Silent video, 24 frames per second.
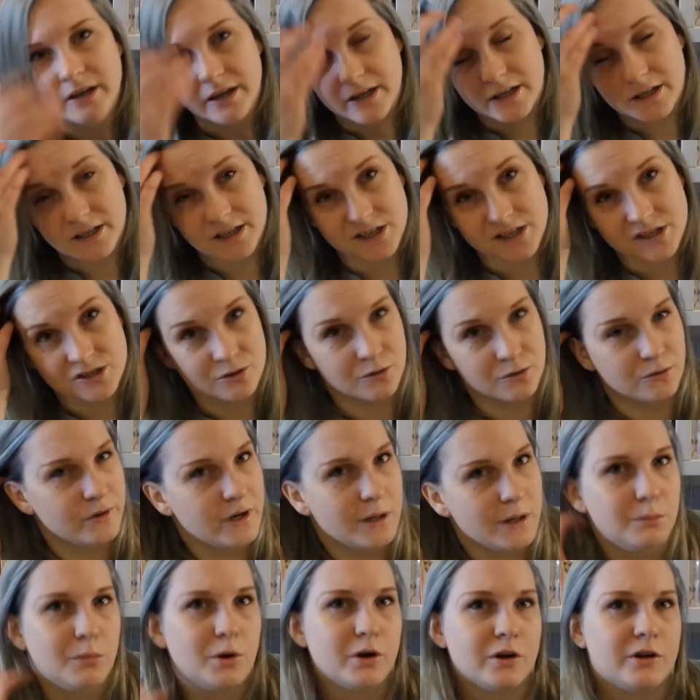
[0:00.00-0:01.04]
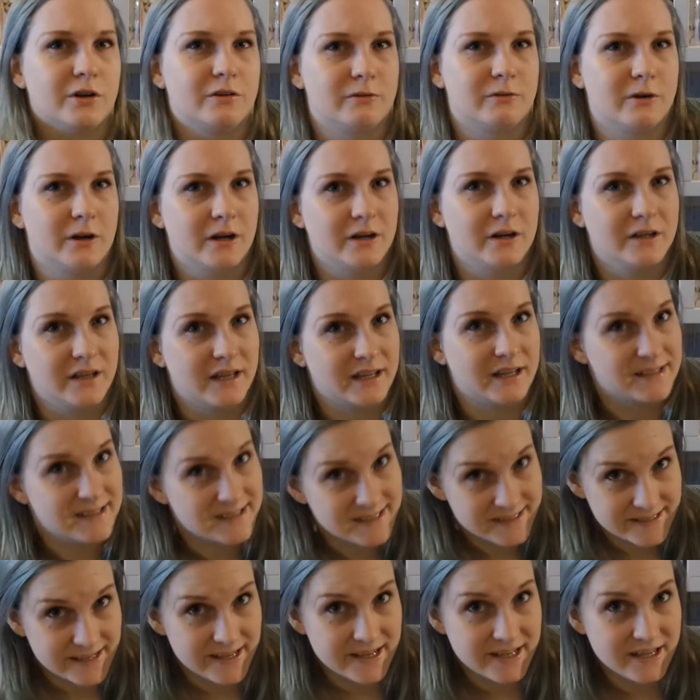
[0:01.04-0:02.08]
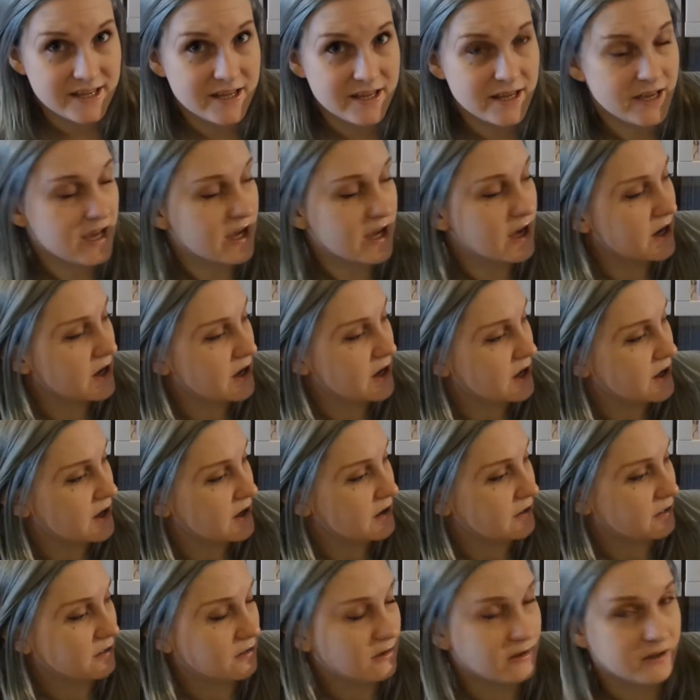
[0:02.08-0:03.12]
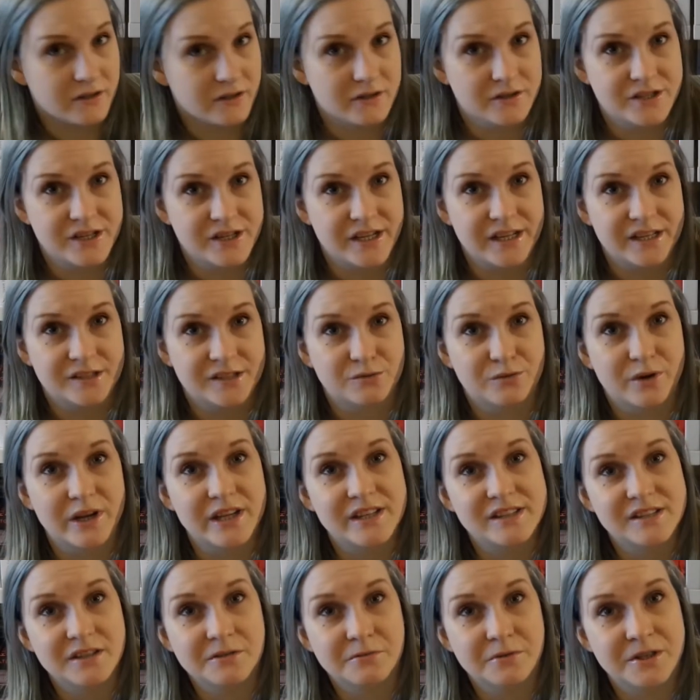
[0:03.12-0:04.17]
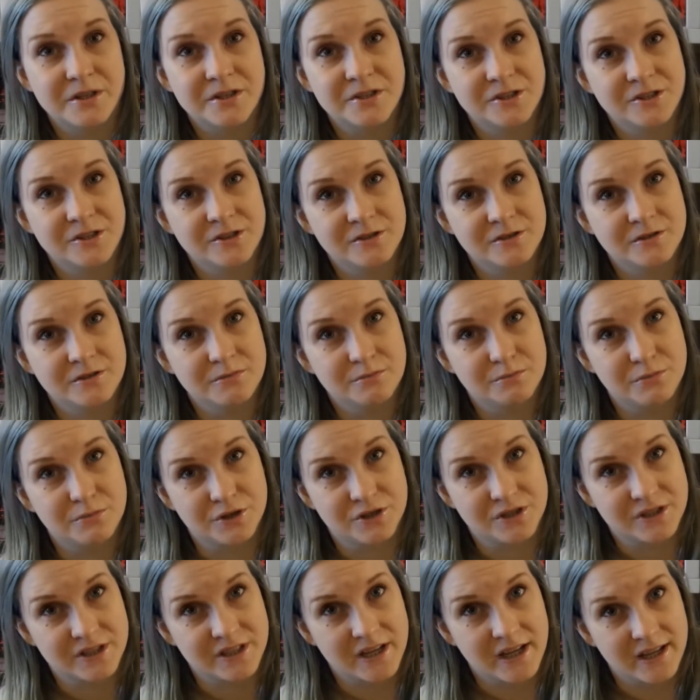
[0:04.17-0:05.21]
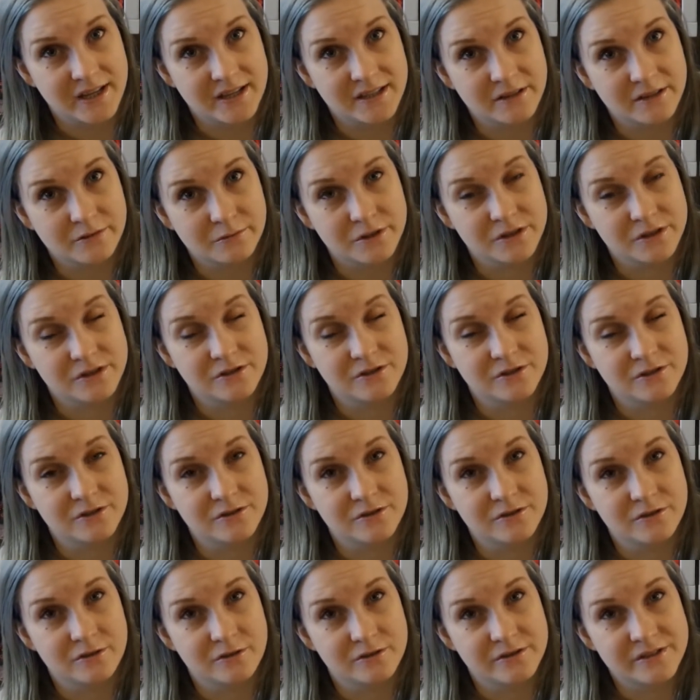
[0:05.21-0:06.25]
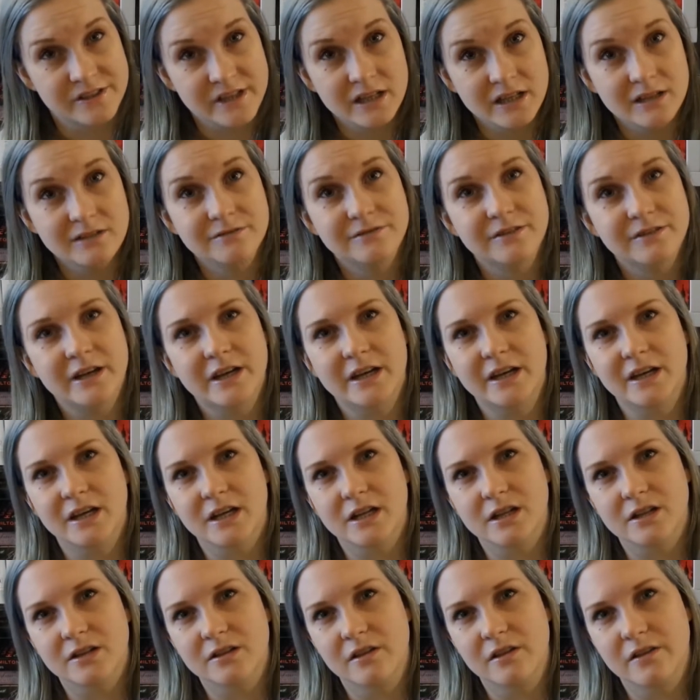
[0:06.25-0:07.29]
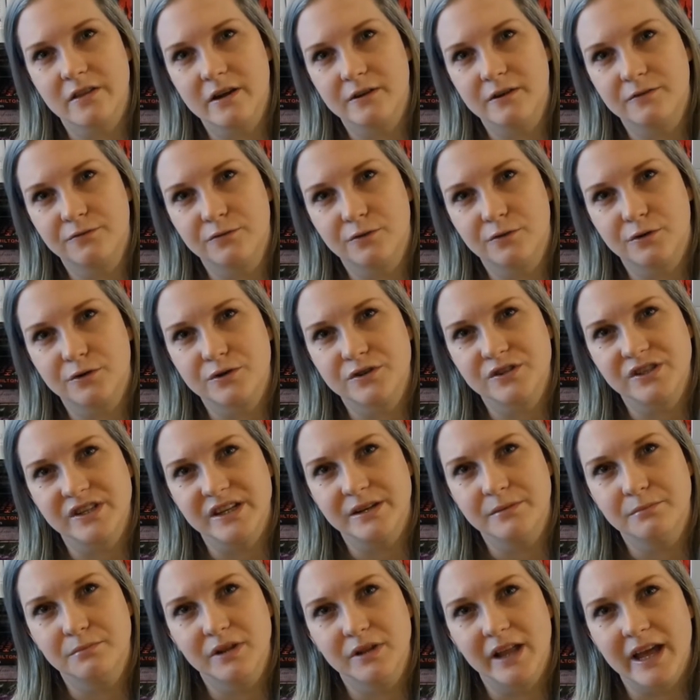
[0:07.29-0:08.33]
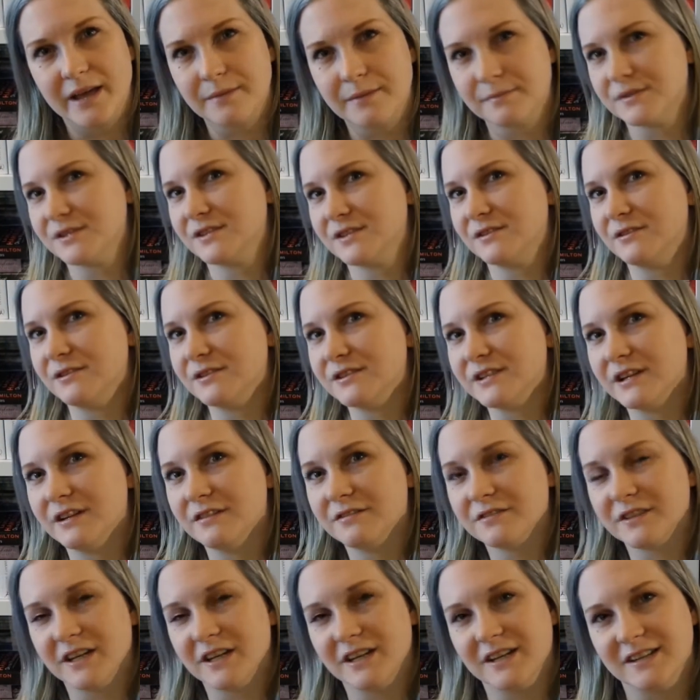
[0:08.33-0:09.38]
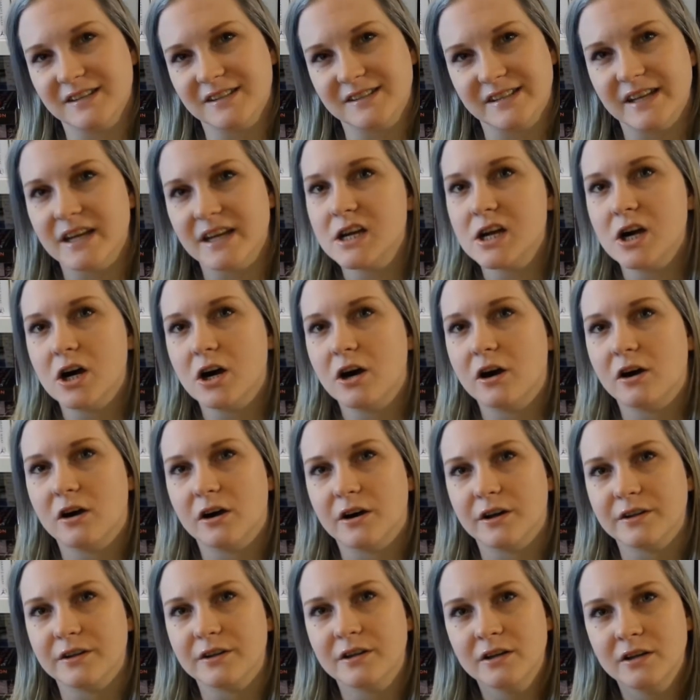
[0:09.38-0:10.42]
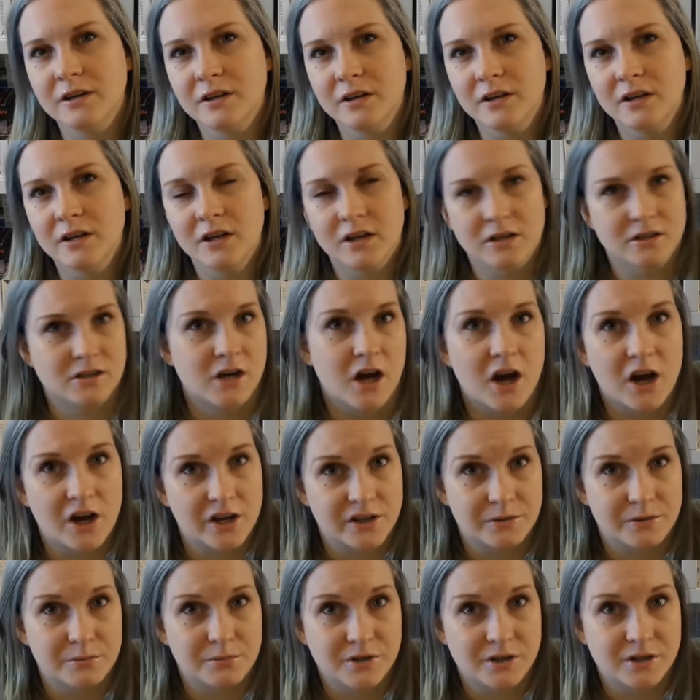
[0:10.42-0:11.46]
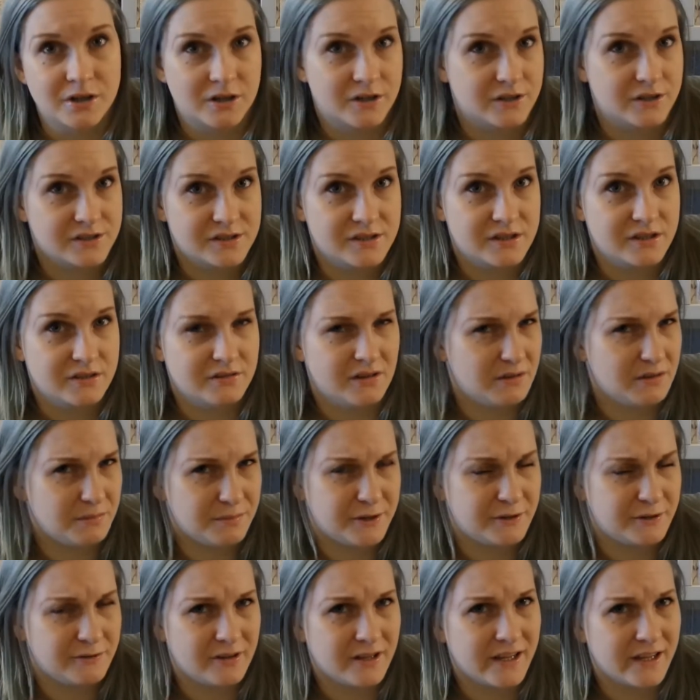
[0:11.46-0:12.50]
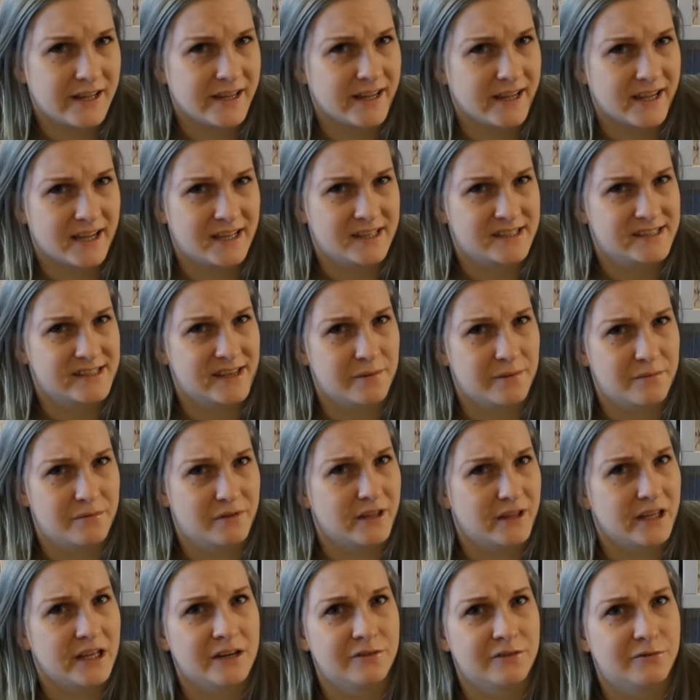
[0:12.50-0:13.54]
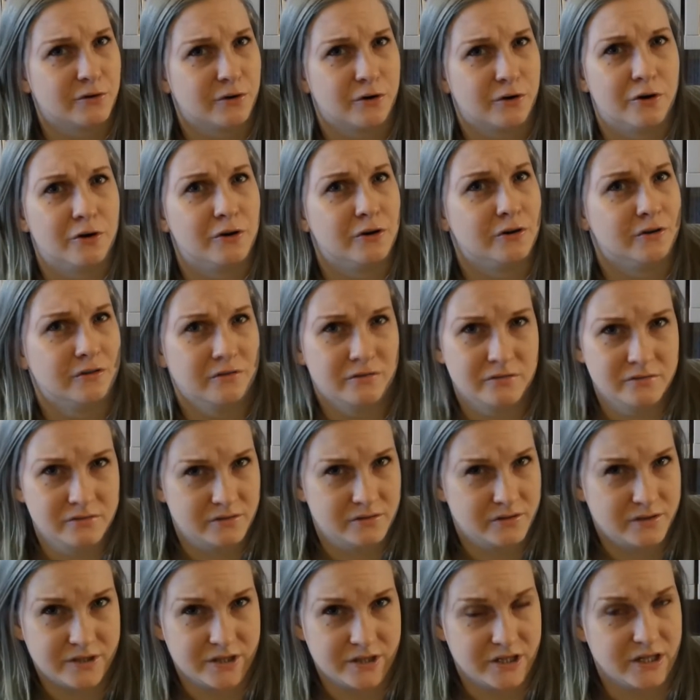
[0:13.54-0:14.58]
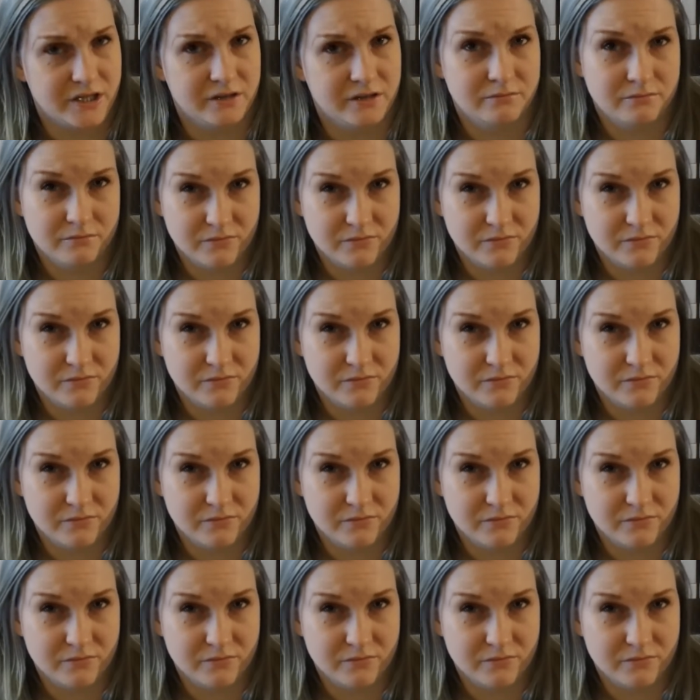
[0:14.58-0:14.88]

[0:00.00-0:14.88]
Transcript: in this story, Moira gets sick and she is raised a Christian, but she ain't a Christian herself, and therefore she blames herself getting sick on God, because apparently he has something in for her, she